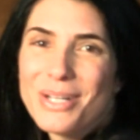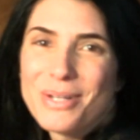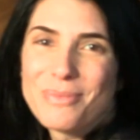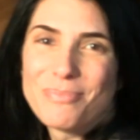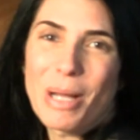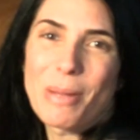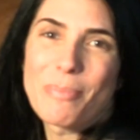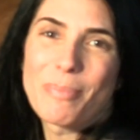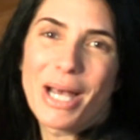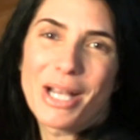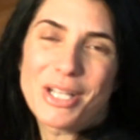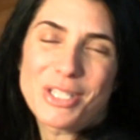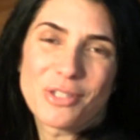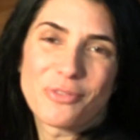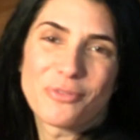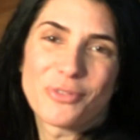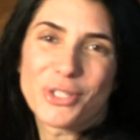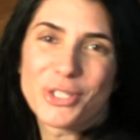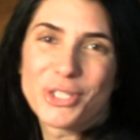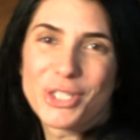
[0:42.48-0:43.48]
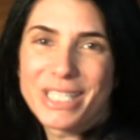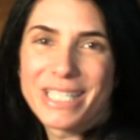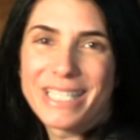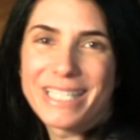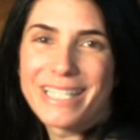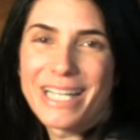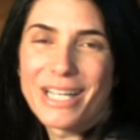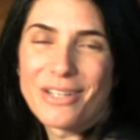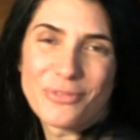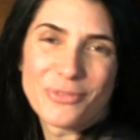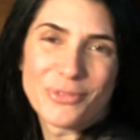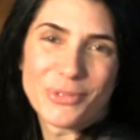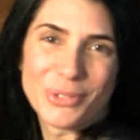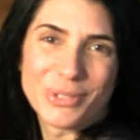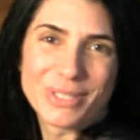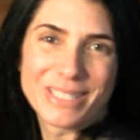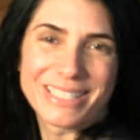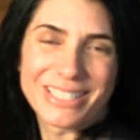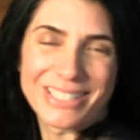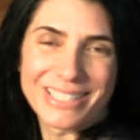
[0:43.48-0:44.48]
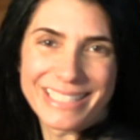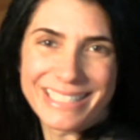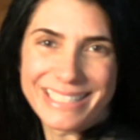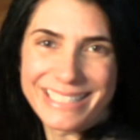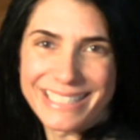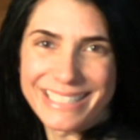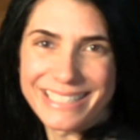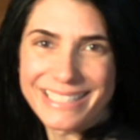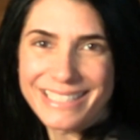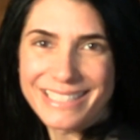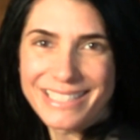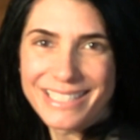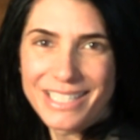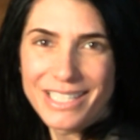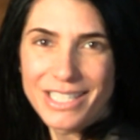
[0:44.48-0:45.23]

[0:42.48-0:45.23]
My passion for cooking and food still exists.